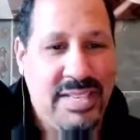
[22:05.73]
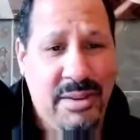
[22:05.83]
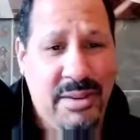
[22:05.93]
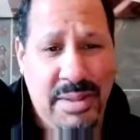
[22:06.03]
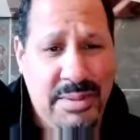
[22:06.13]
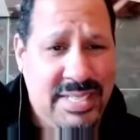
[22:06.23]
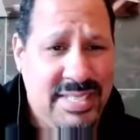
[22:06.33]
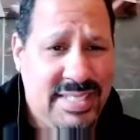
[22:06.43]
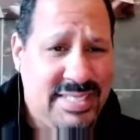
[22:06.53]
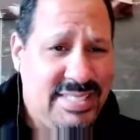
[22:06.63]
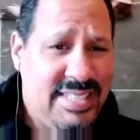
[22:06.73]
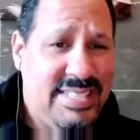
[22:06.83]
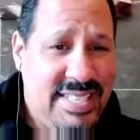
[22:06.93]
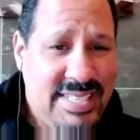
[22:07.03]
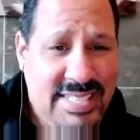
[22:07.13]
day when he was in his like
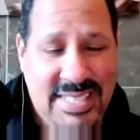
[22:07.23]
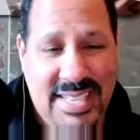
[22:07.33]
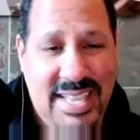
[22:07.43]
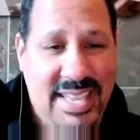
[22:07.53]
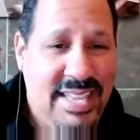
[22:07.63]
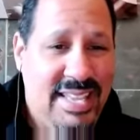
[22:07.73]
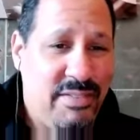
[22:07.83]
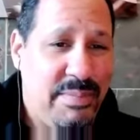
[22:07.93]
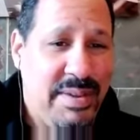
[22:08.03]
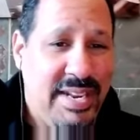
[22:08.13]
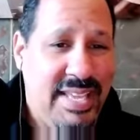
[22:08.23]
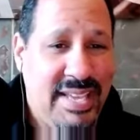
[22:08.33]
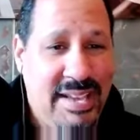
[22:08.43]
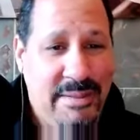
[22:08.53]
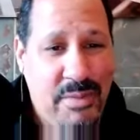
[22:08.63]
60s, he said, "Hey,
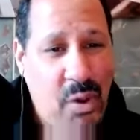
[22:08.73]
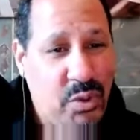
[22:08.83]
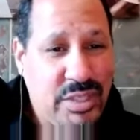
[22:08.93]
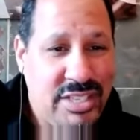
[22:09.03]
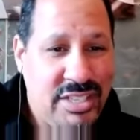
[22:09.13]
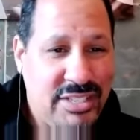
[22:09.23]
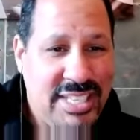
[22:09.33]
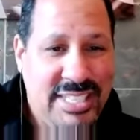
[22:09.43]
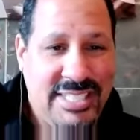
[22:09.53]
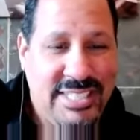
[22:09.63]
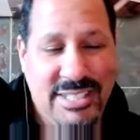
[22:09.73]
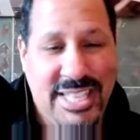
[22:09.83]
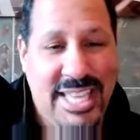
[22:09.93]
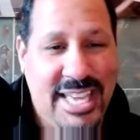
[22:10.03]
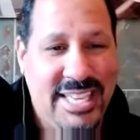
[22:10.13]
everybody, I'm older than you
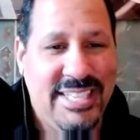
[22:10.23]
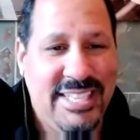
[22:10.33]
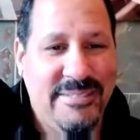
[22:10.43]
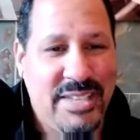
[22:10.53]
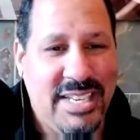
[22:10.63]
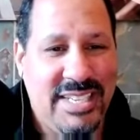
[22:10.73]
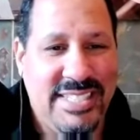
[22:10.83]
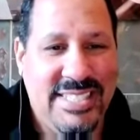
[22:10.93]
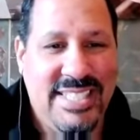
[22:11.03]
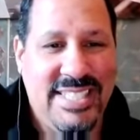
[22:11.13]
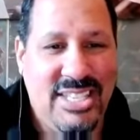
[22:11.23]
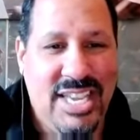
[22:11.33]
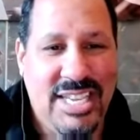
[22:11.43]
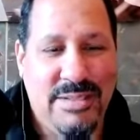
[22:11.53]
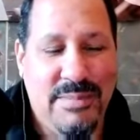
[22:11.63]
think because they
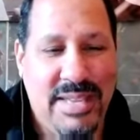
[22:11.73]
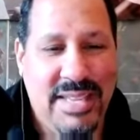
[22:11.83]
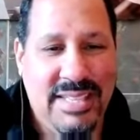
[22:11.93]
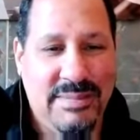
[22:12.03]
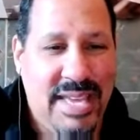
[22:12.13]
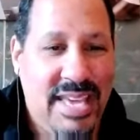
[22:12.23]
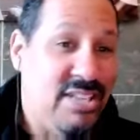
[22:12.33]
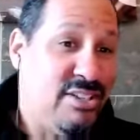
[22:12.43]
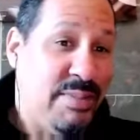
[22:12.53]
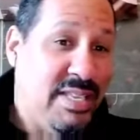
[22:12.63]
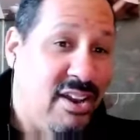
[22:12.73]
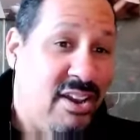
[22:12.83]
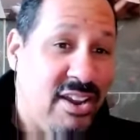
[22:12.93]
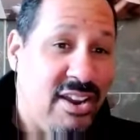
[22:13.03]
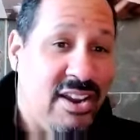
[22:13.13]
changed my age to be
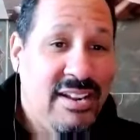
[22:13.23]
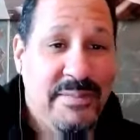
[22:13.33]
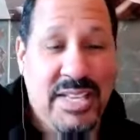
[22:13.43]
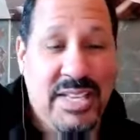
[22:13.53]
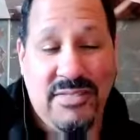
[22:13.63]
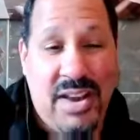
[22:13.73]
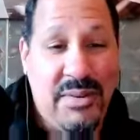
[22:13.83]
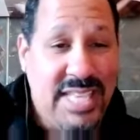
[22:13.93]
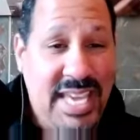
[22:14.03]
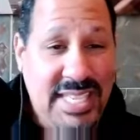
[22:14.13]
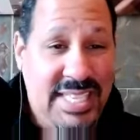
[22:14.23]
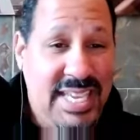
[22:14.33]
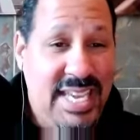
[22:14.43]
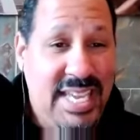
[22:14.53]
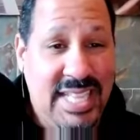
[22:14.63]
younger. Because if I was
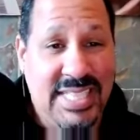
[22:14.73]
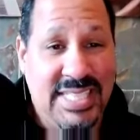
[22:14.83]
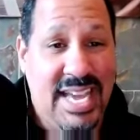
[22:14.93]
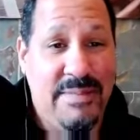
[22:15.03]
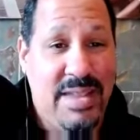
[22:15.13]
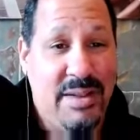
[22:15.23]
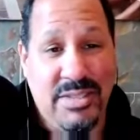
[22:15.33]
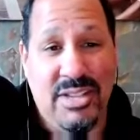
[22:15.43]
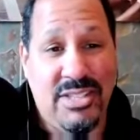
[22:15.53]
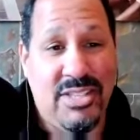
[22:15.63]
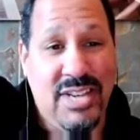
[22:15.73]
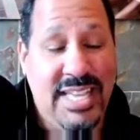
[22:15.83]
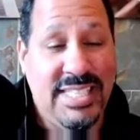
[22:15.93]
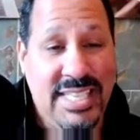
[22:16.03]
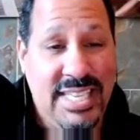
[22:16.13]
18 at the time that I was going to turn
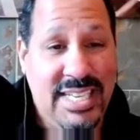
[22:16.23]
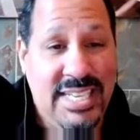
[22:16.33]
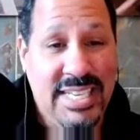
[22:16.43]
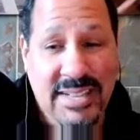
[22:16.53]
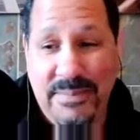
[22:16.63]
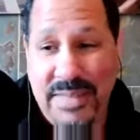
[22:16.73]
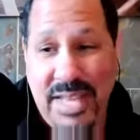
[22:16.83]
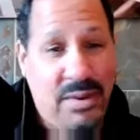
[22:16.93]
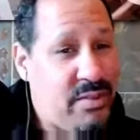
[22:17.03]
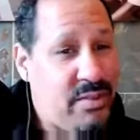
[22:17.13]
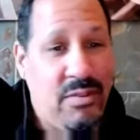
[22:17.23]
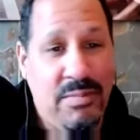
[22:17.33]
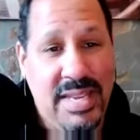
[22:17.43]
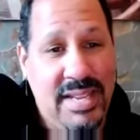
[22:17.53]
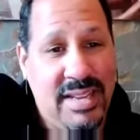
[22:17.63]
18, they would have
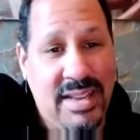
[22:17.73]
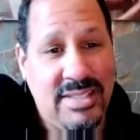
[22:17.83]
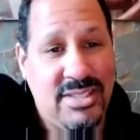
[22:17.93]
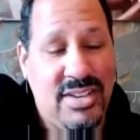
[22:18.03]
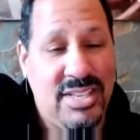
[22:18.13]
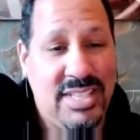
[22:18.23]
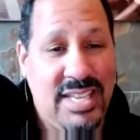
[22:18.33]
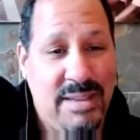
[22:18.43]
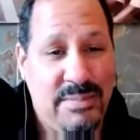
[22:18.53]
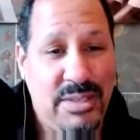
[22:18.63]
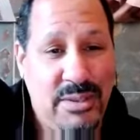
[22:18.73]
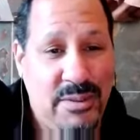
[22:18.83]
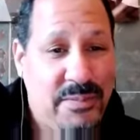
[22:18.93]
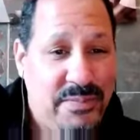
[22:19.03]
thrown me in a concentration camp too."